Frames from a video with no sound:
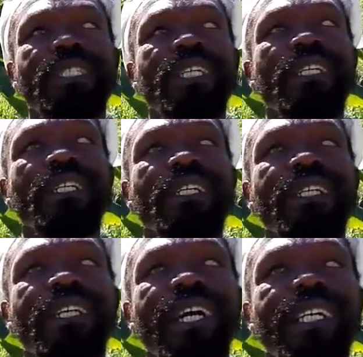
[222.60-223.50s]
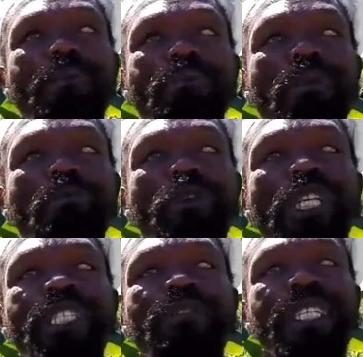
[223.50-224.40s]
singer, and I'm a
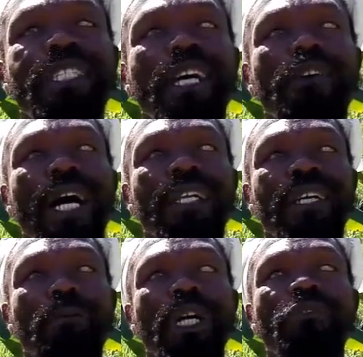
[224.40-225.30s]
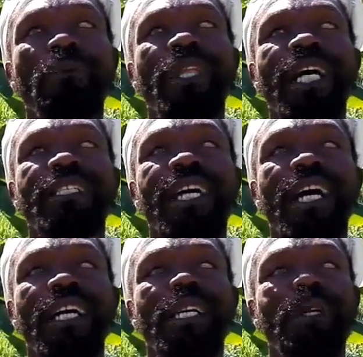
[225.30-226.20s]
prolific songwriter. Apart from that, the
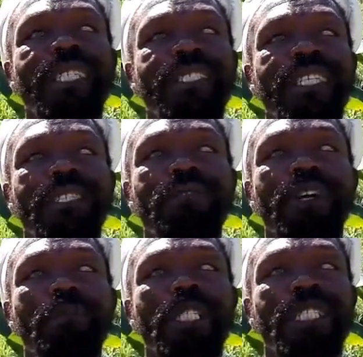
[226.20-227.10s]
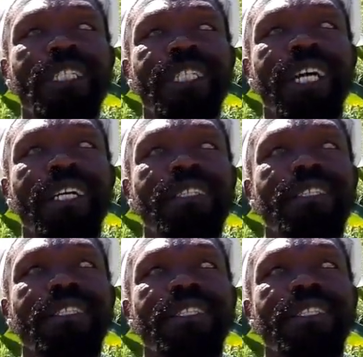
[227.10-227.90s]
academics is very much intact.